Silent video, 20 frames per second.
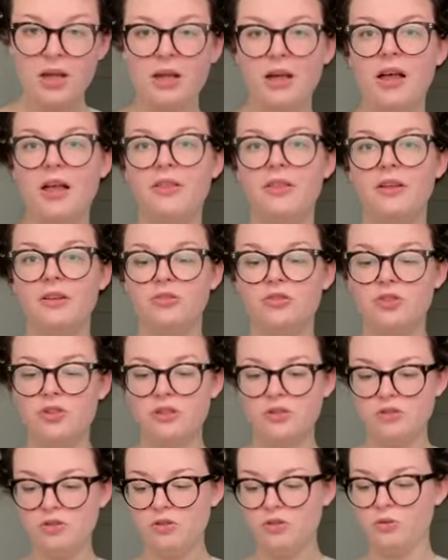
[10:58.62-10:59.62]
and then
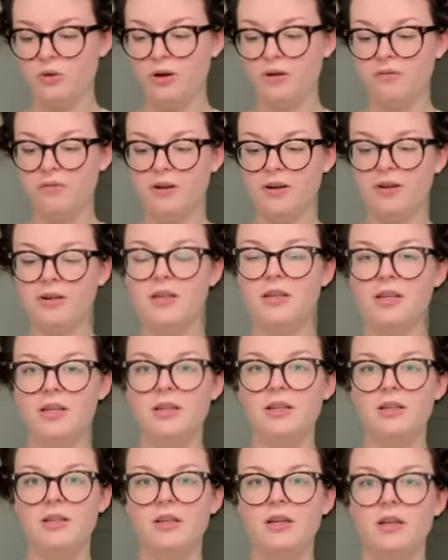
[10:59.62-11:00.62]
just do a
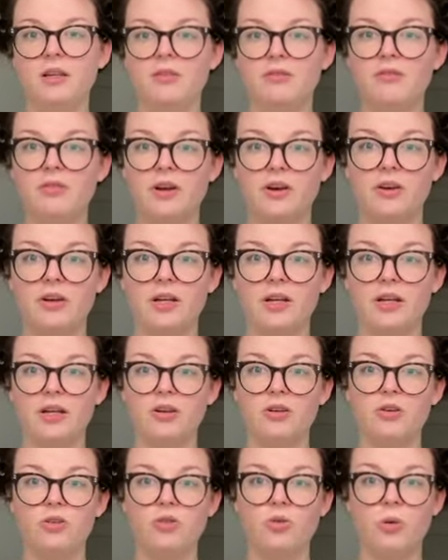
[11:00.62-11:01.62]
very,
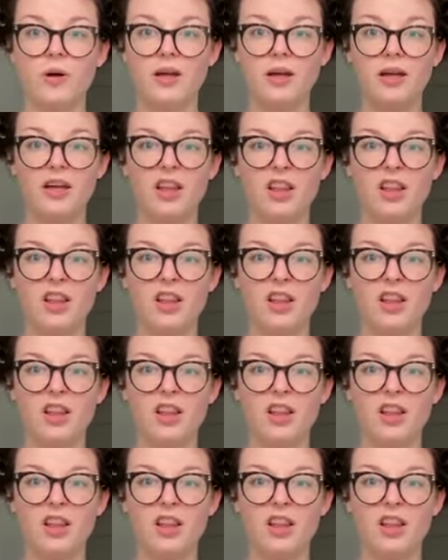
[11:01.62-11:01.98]
very quick